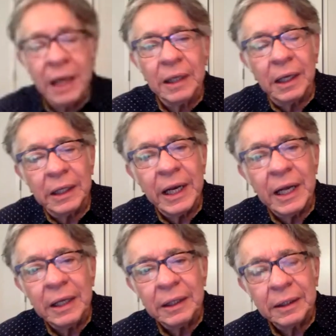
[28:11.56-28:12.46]
uh, Avila, Glenda,
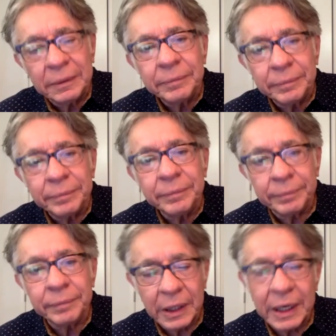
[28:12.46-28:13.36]
correct?
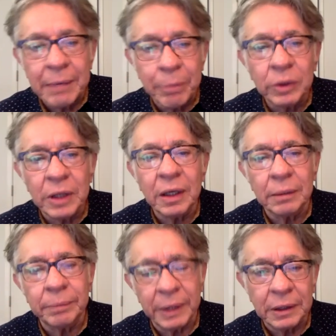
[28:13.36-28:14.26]
Glenda
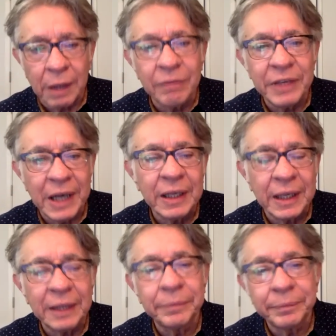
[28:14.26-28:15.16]
okay. Avila. So,
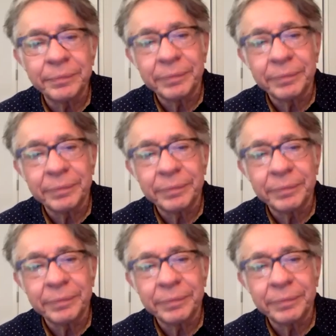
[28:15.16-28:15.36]
so, a